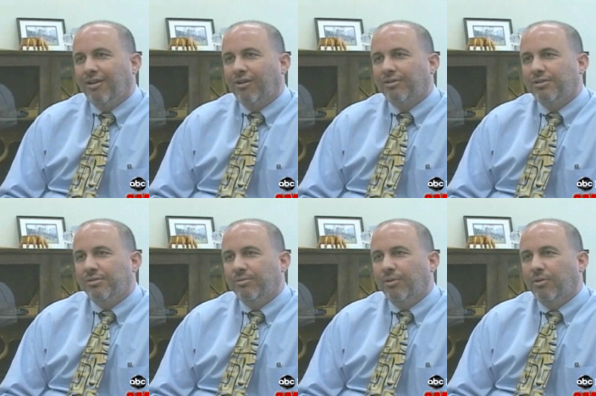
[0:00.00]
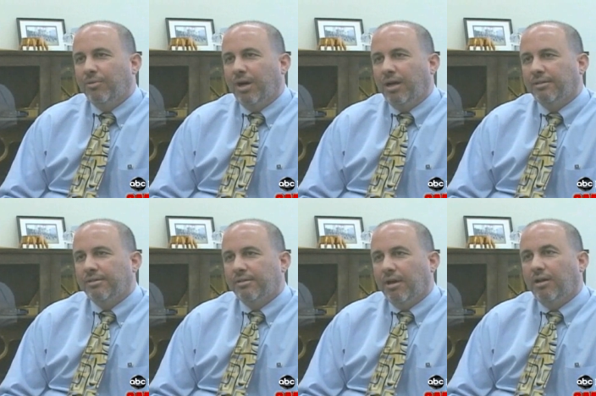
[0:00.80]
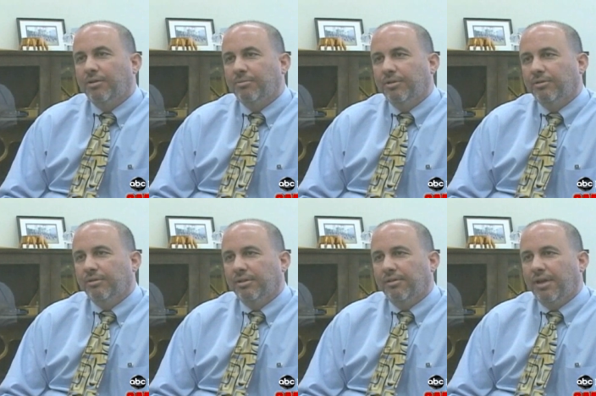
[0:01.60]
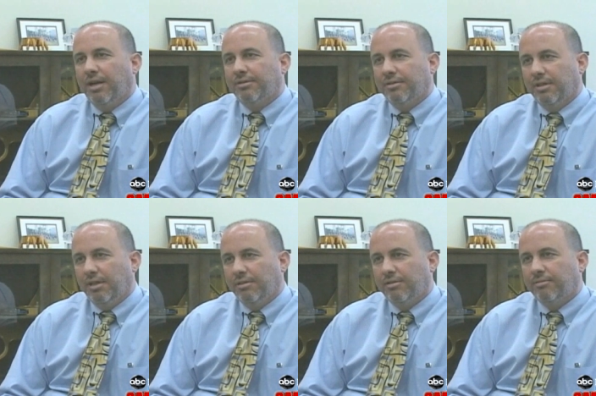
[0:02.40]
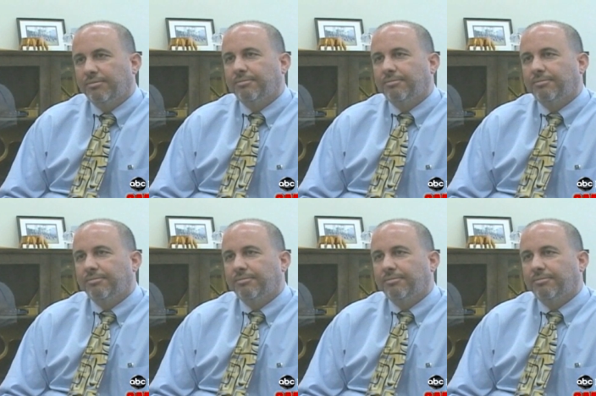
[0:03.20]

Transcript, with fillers: R2 robot on the moon in 1,000 days.